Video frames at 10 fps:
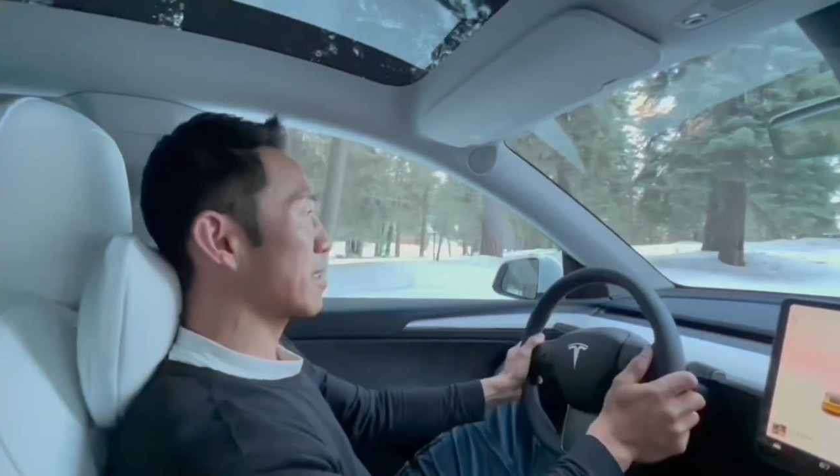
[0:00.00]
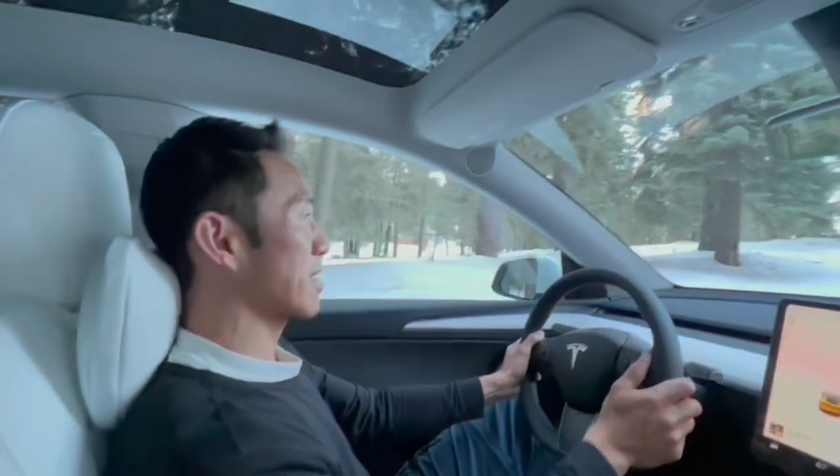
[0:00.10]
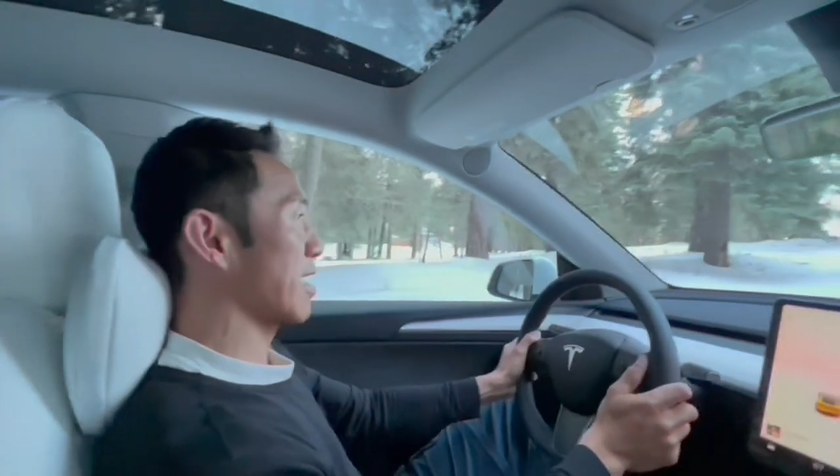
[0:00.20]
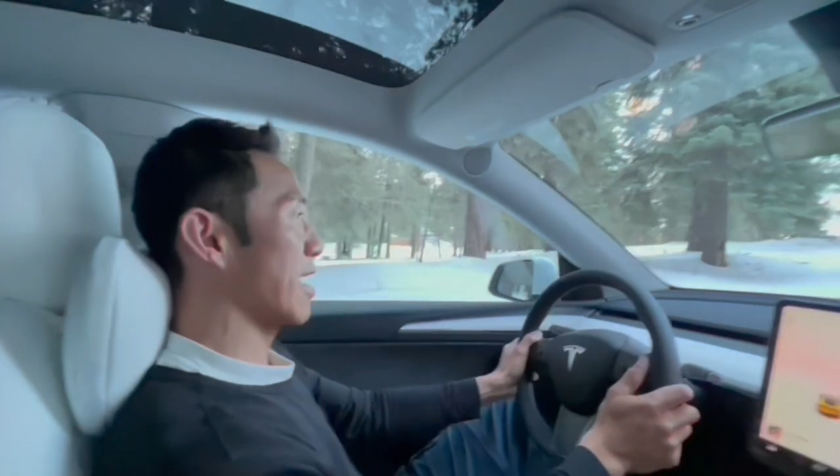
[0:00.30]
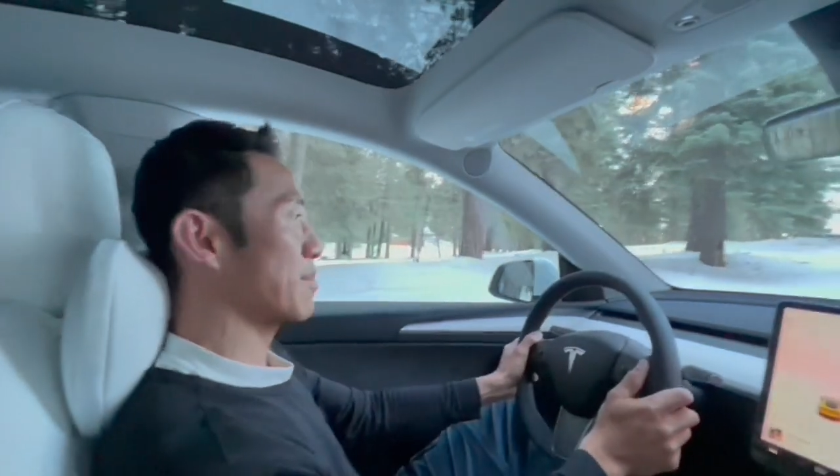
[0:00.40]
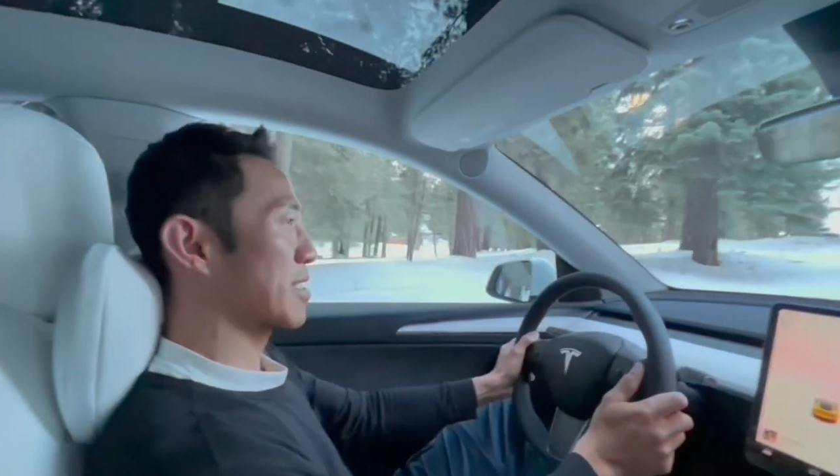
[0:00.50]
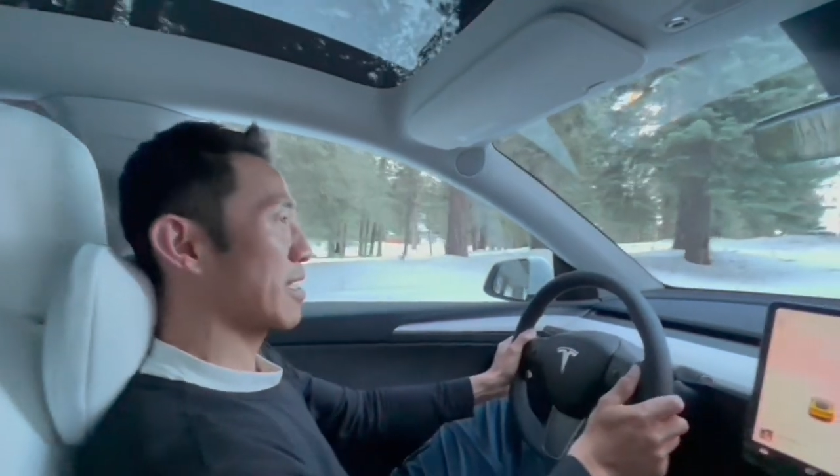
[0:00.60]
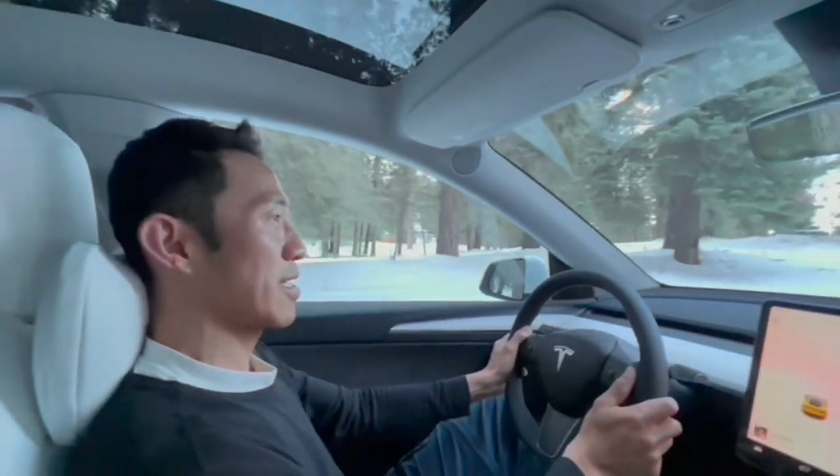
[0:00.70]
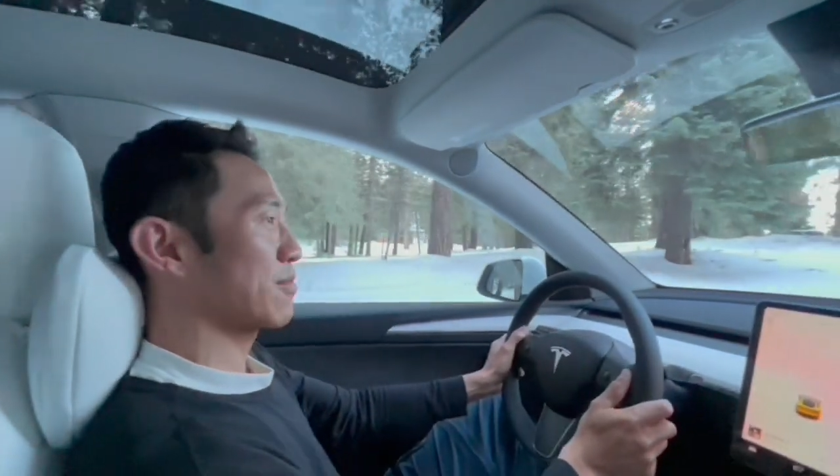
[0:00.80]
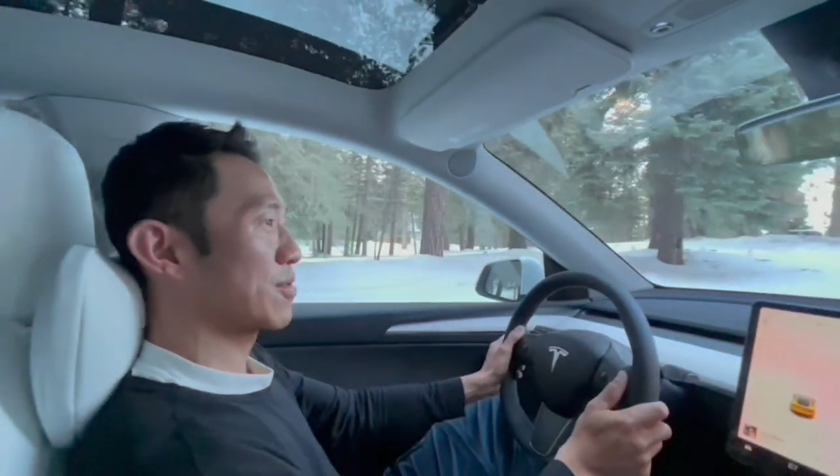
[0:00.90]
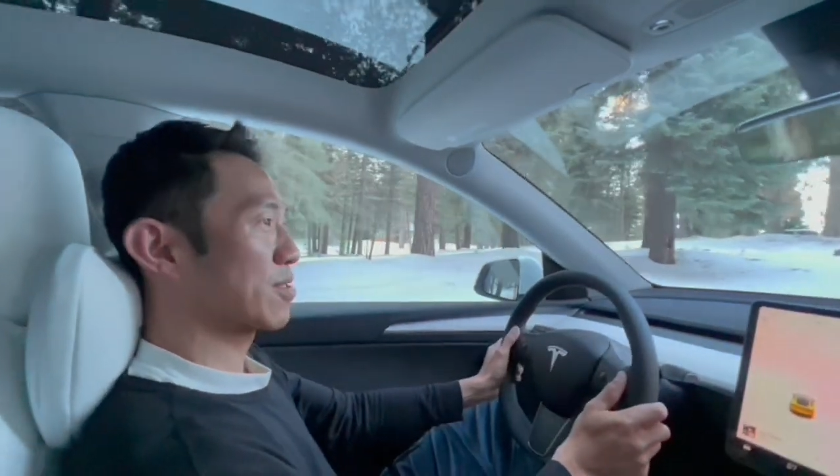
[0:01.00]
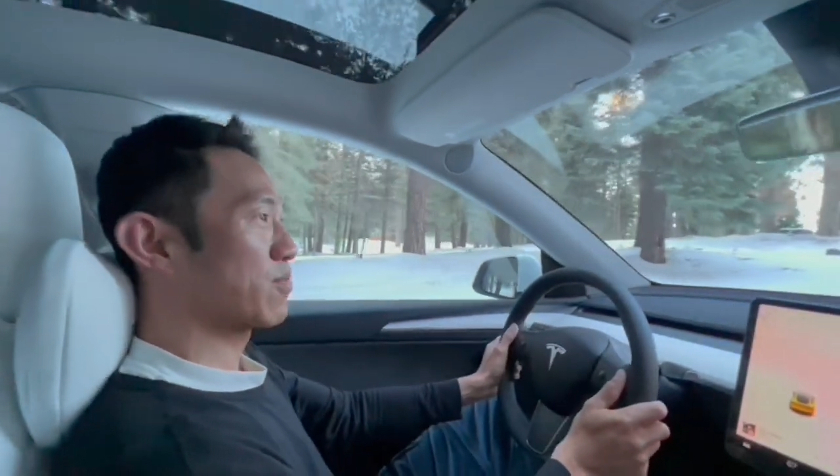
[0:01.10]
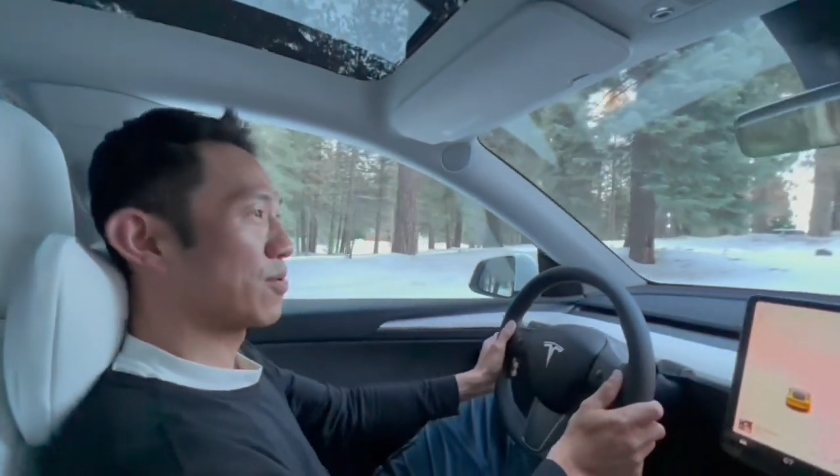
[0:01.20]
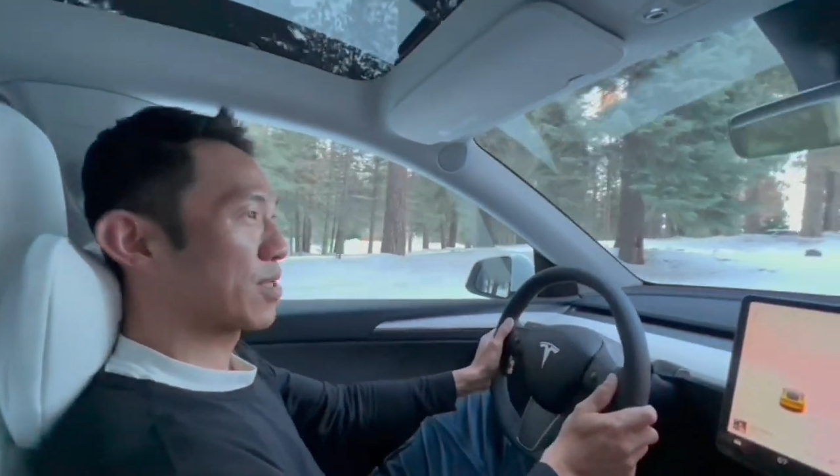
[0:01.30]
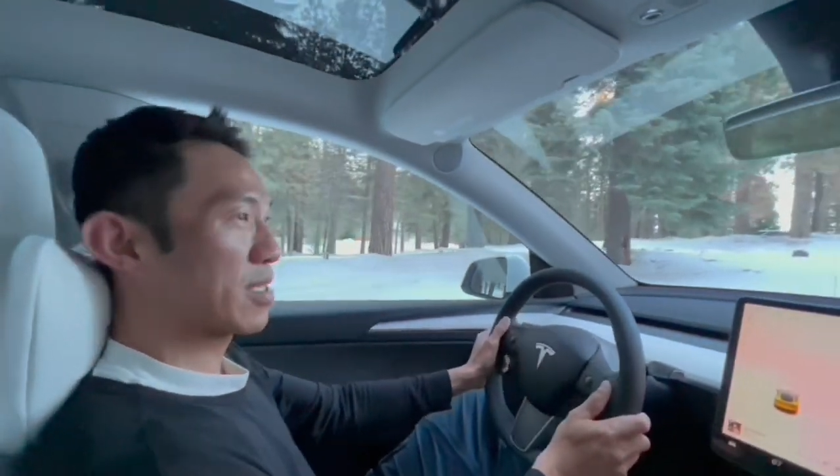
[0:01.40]
at the campsite. We just
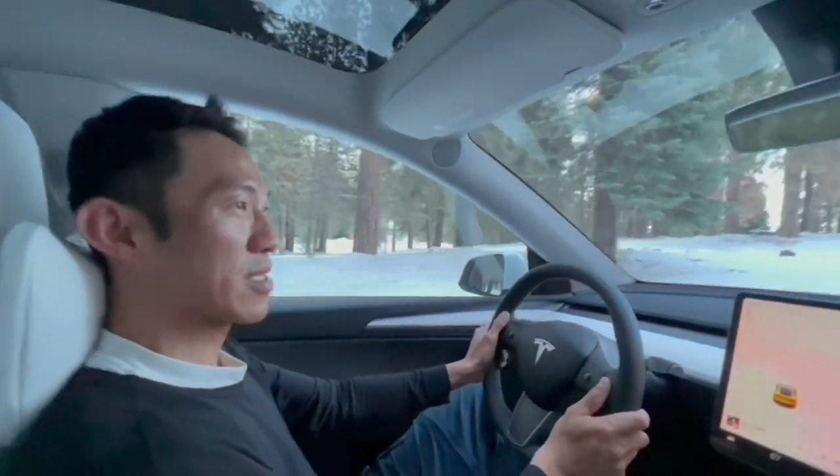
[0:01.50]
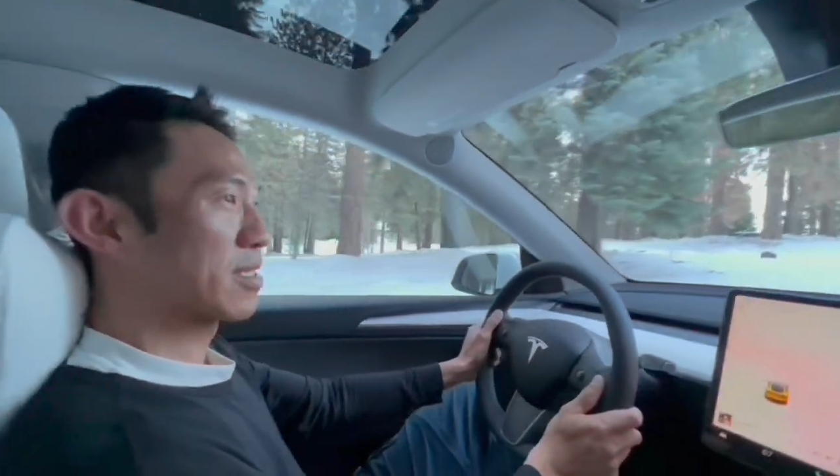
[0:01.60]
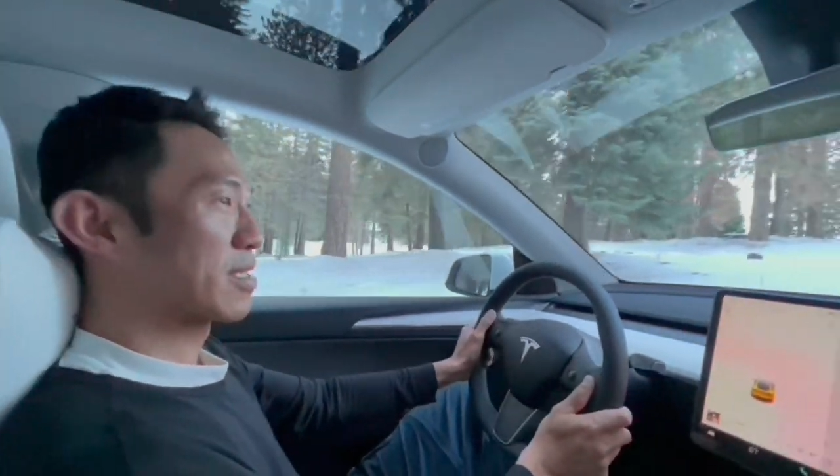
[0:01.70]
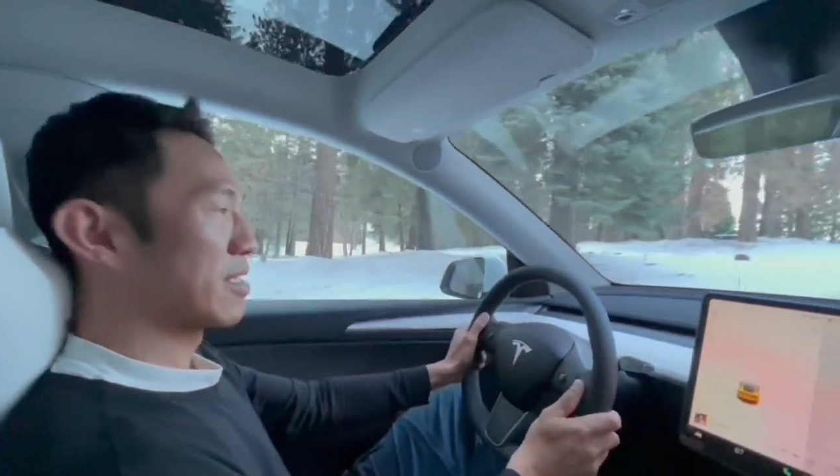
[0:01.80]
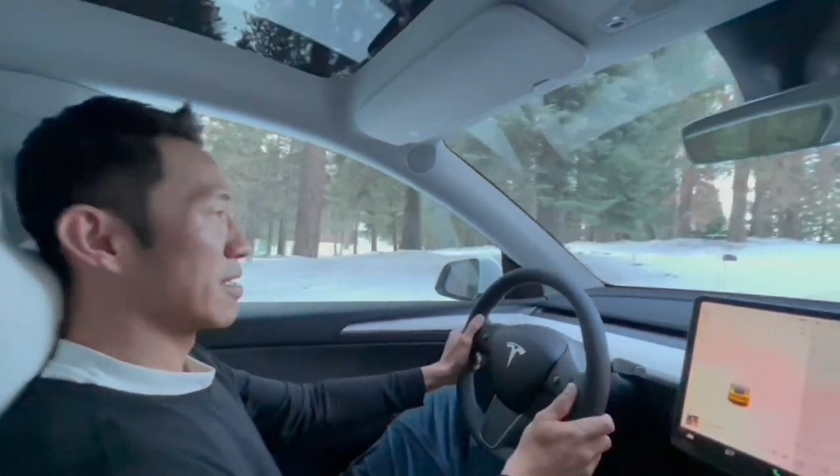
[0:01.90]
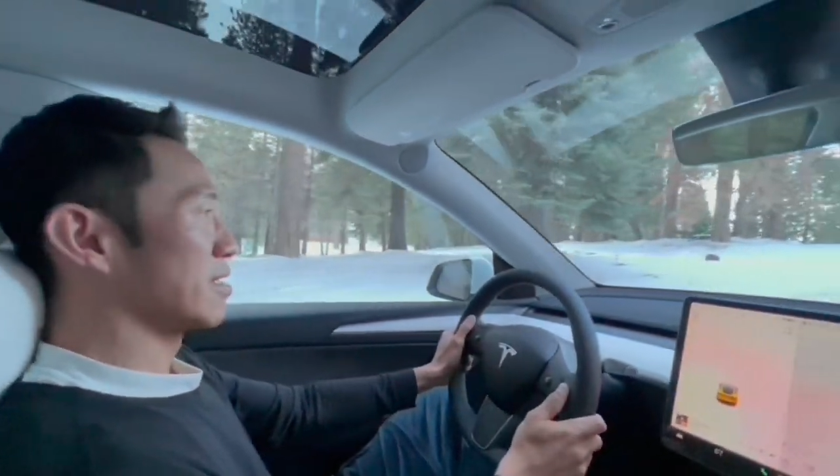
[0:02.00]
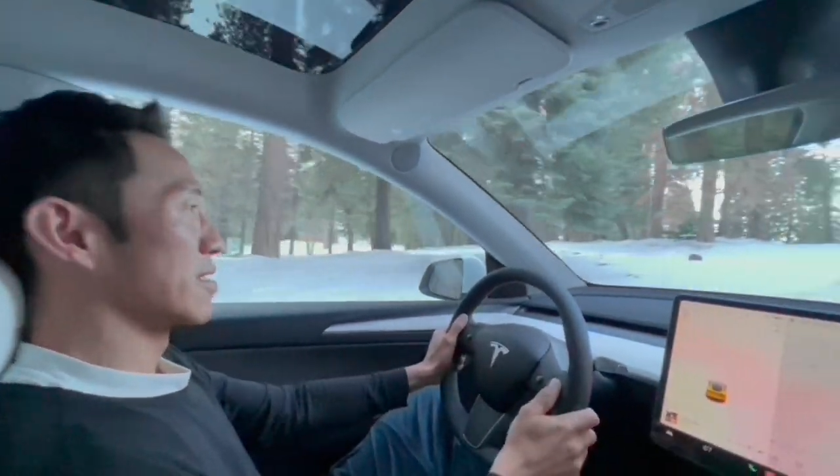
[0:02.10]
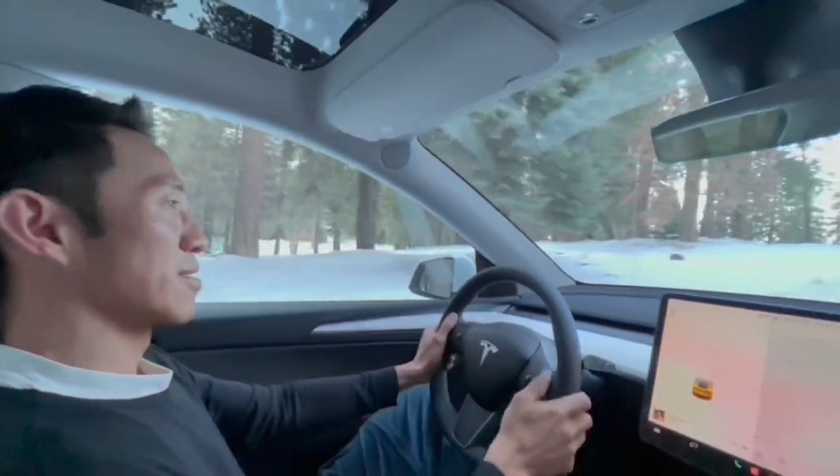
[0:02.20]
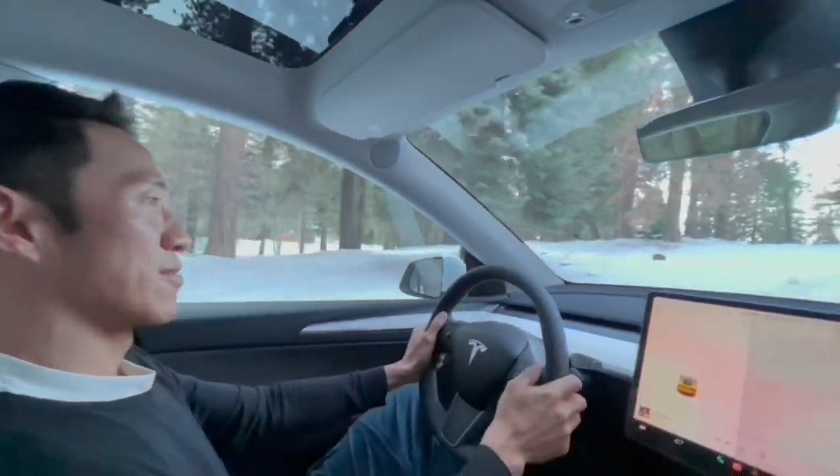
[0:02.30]
pulled in. So